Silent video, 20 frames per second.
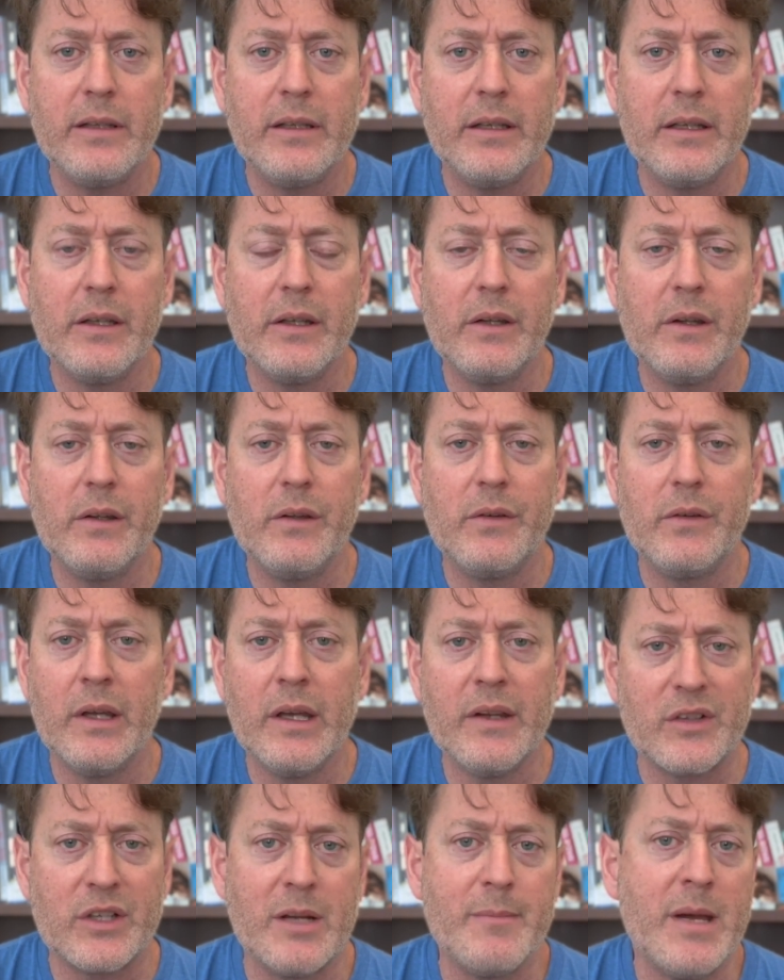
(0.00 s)
is
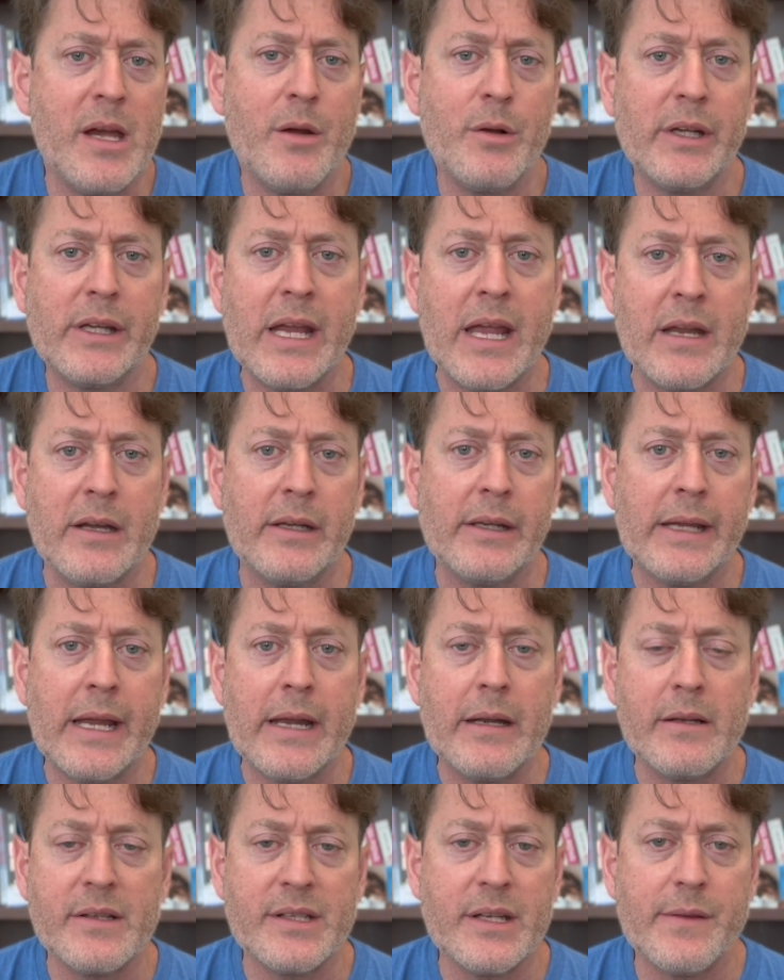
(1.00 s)
has come out again and again
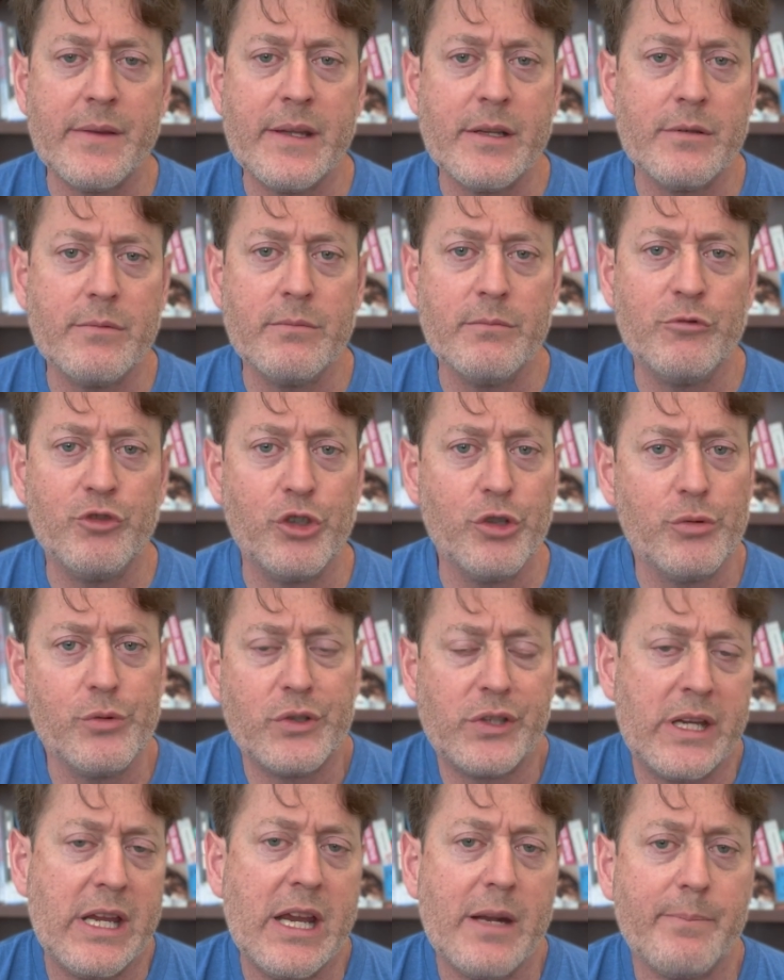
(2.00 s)
and said that Jews
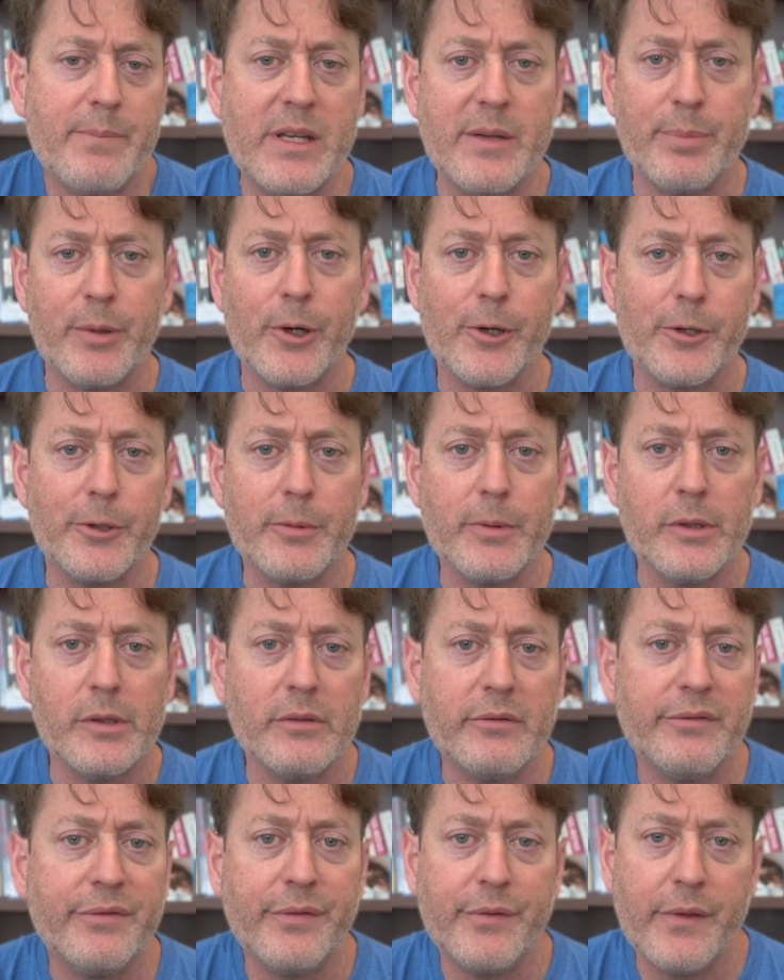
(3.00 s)
can't be part
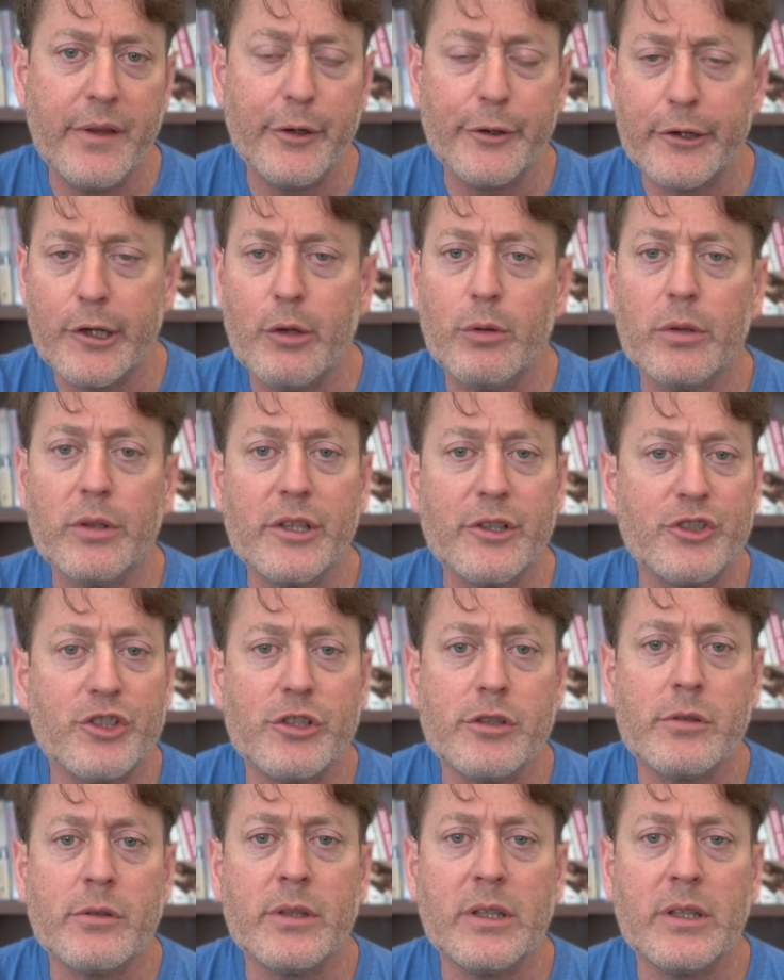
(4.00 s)
of their coalition.